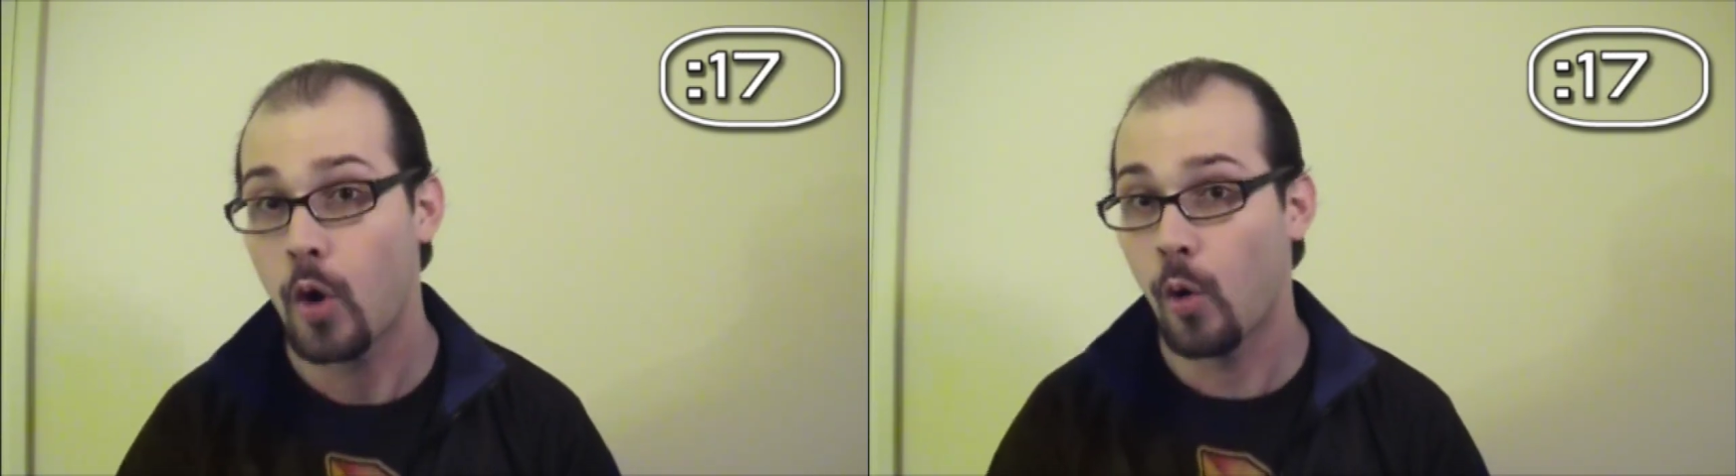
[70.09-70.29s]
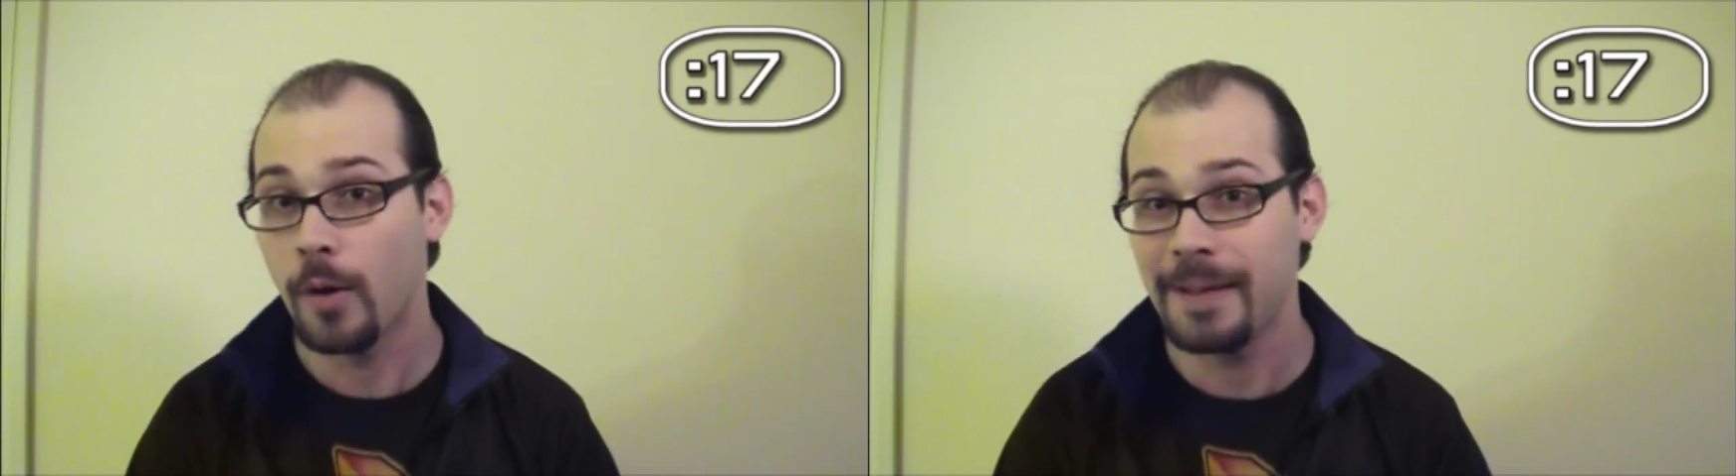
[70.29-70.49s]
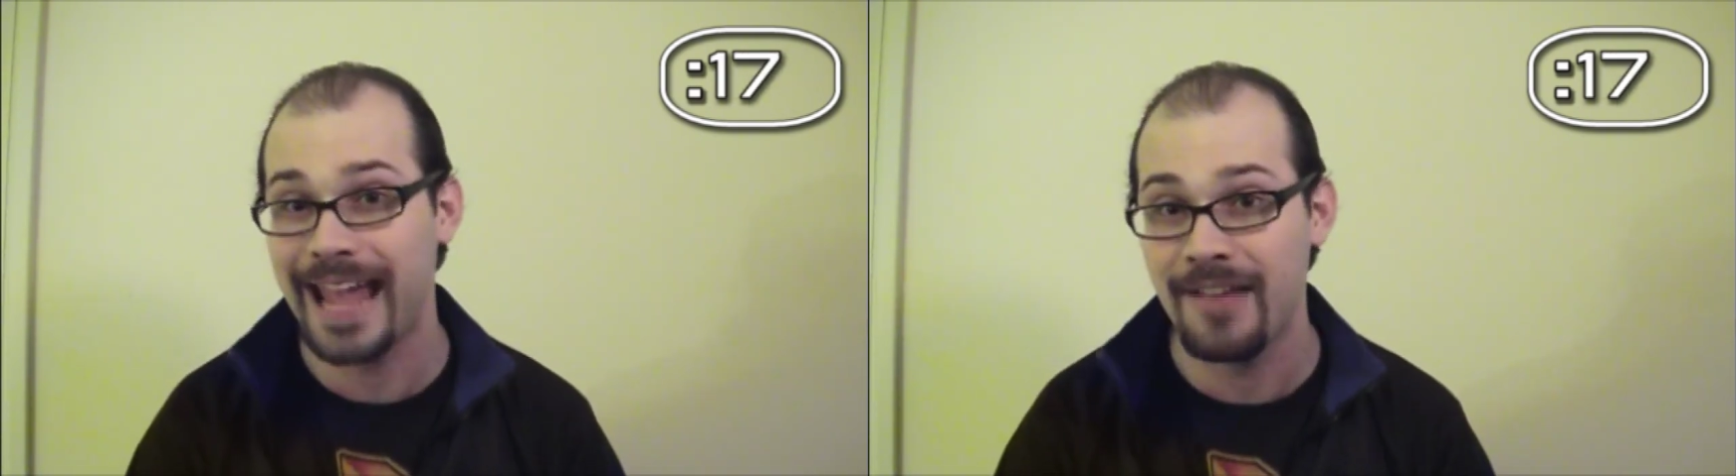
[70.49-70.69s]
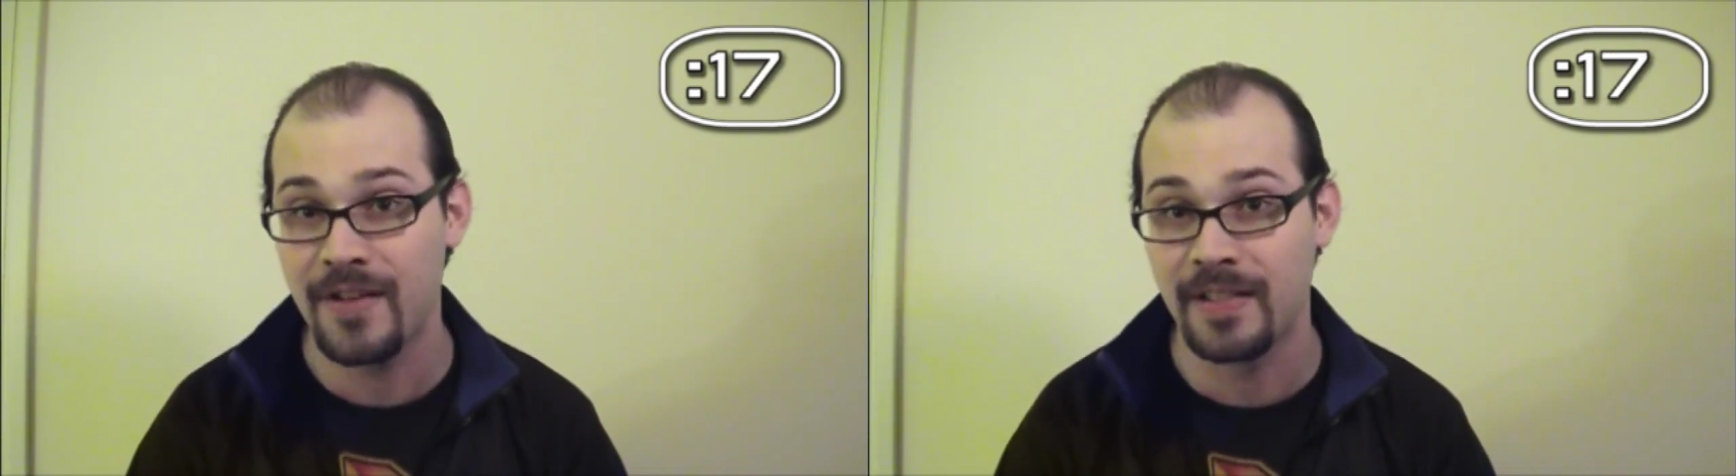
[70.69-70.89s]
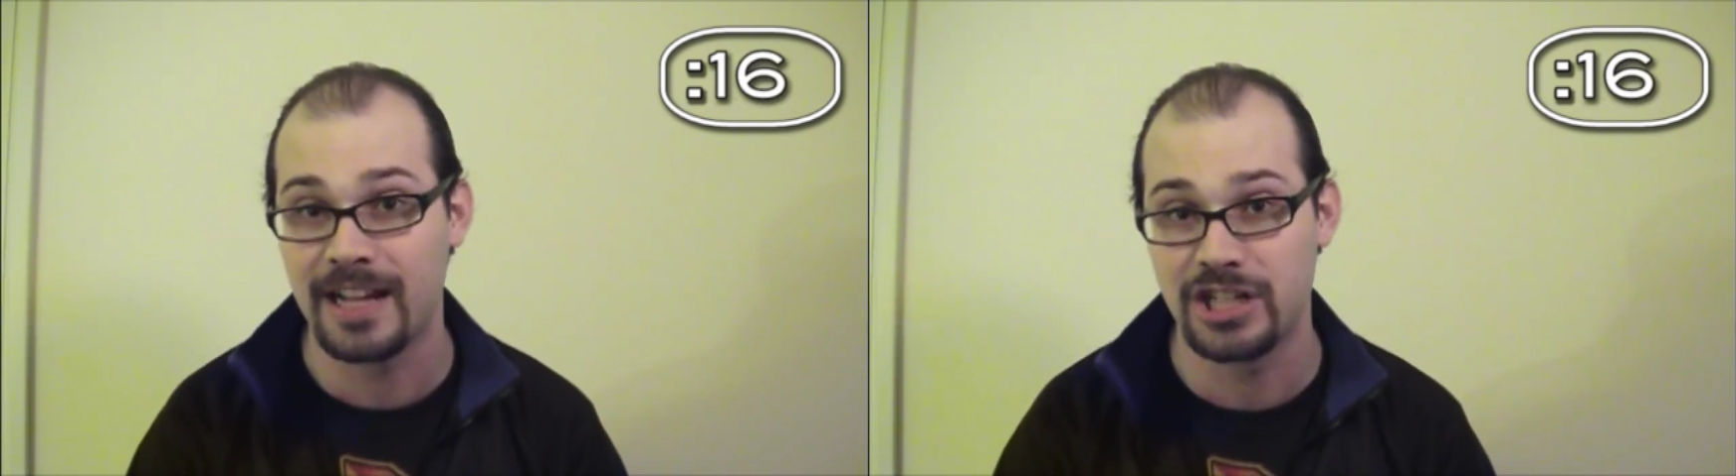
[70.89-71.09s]
or
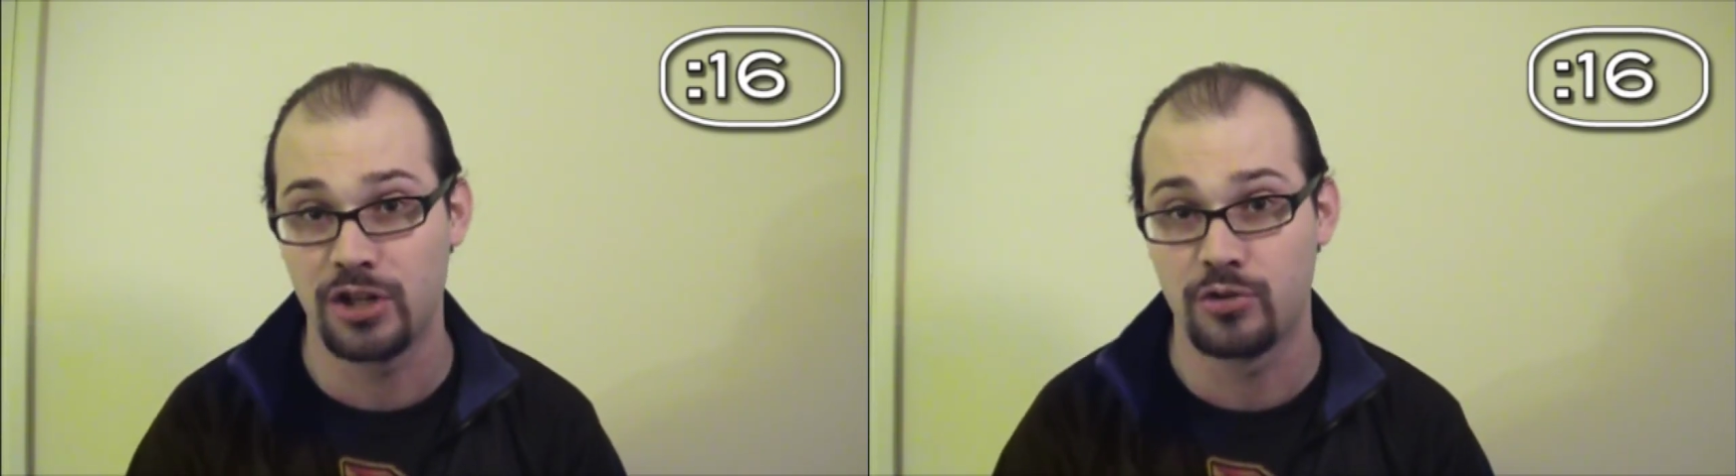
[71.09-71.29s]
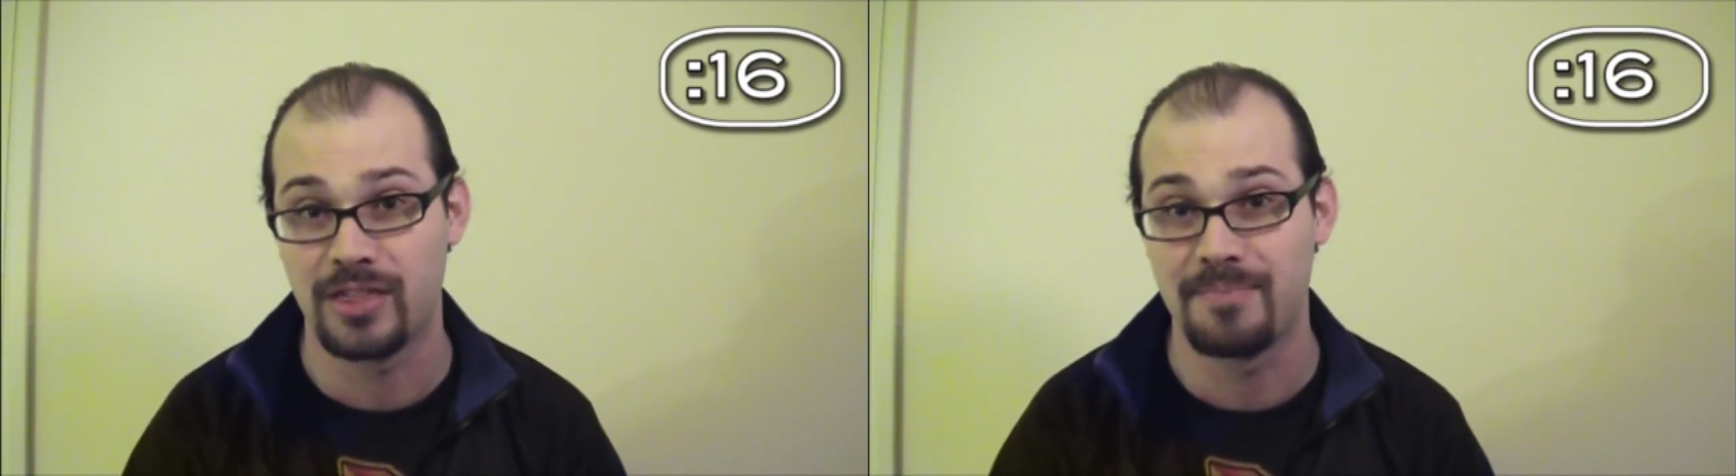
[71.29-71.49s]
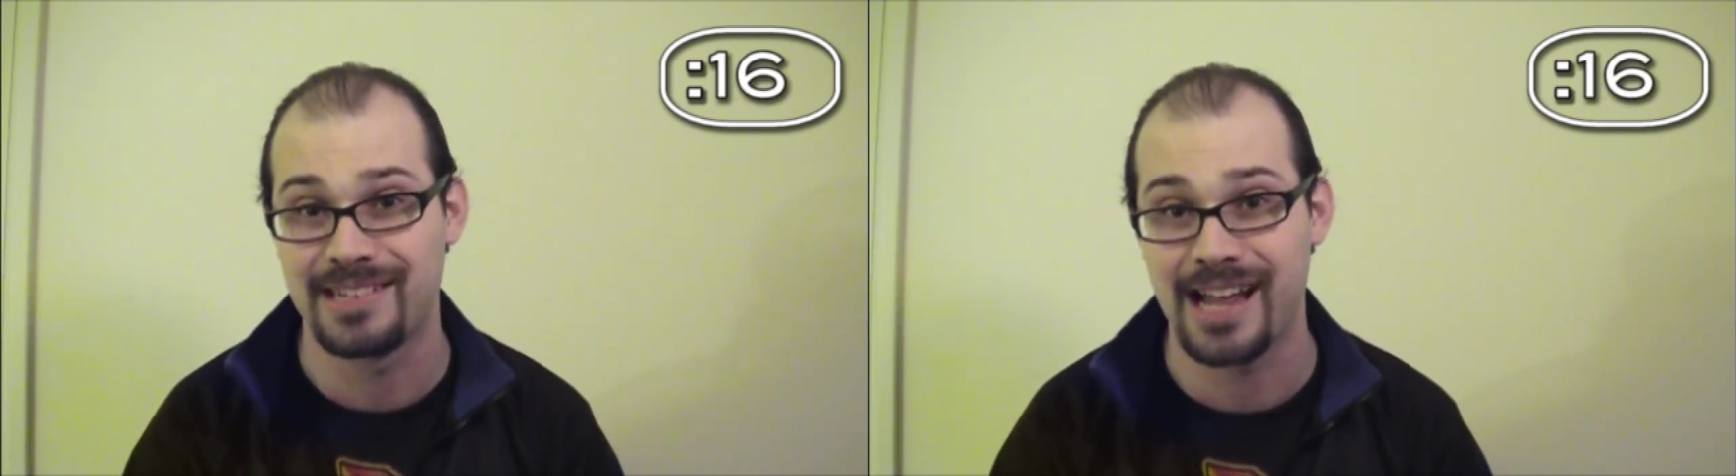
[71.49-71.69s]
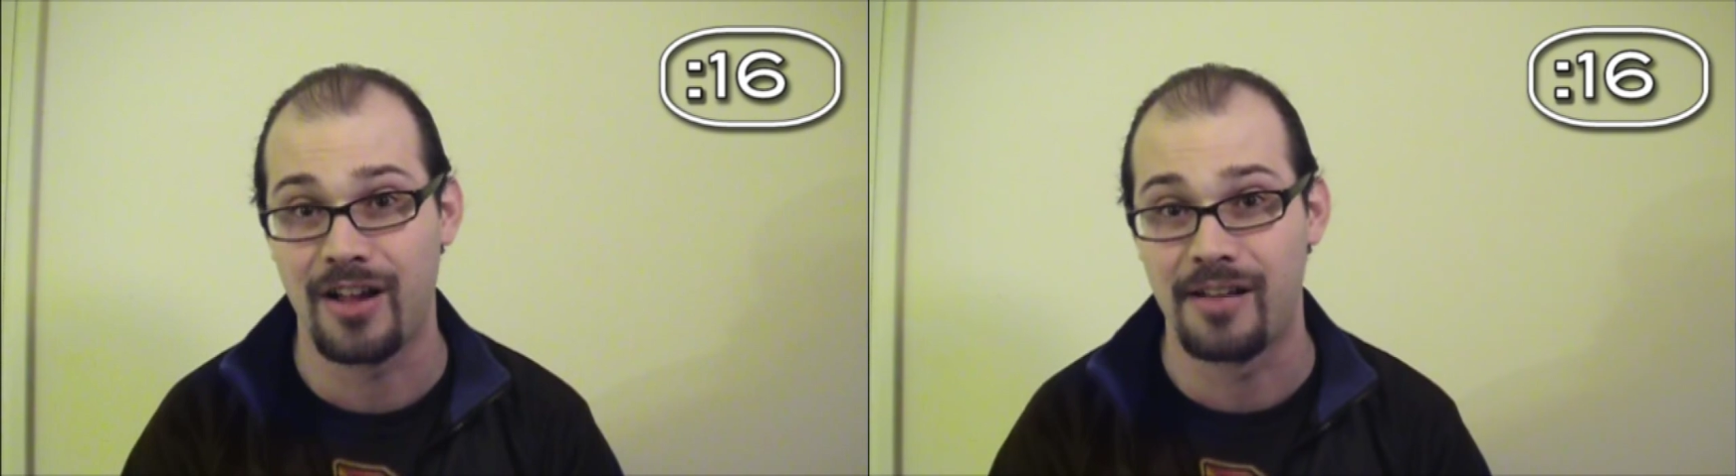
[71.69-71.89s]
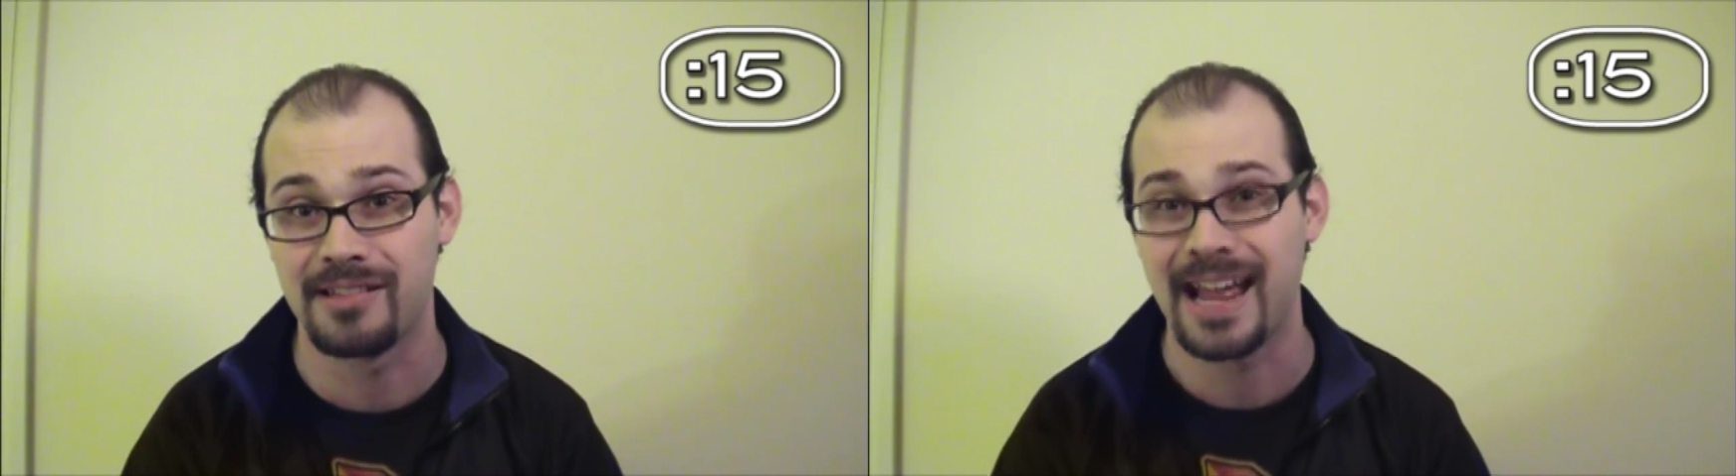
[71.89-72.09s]
behaving like children
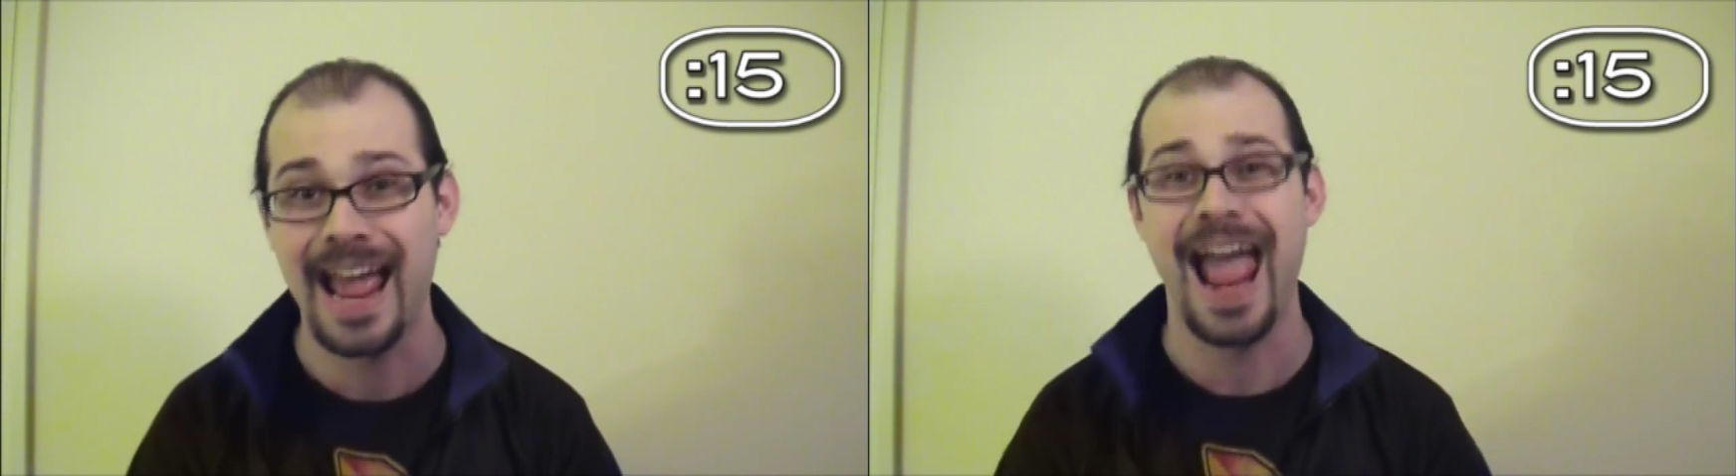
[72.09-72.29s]
themselves,